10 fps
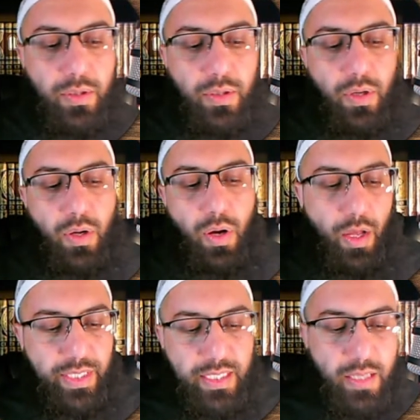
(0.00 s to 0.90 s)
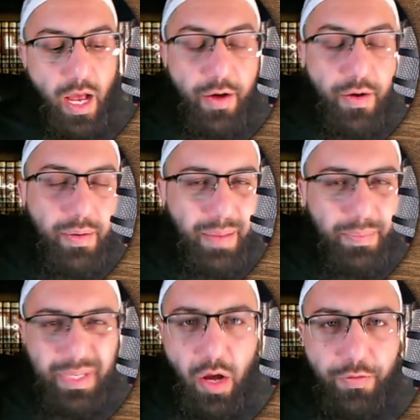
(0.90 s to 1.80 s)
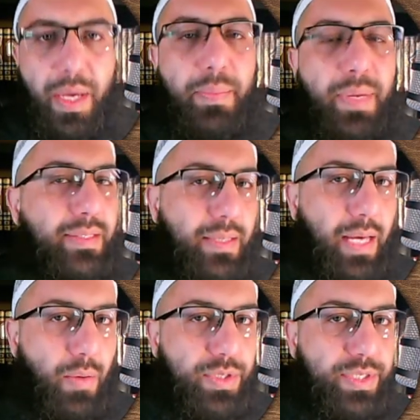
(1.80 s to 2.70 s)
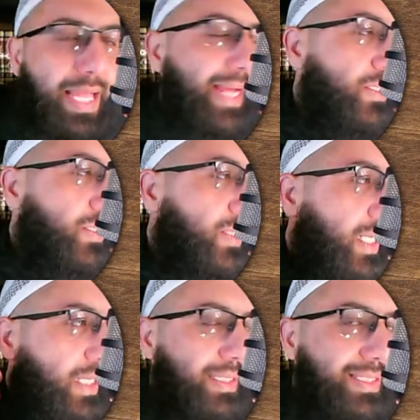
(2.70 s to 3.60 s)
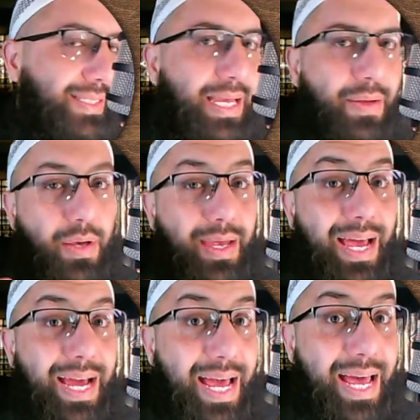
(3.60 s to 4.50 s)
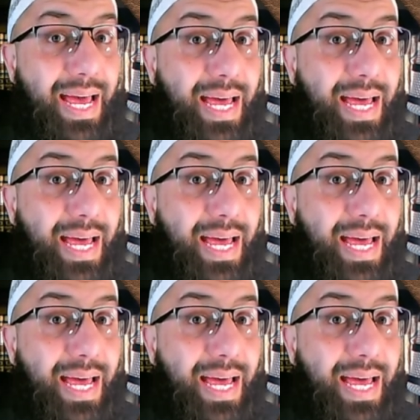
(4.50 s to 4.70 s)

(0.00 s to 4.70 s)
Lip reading: Although this is a bit off topic, but I will still answer it. The ha,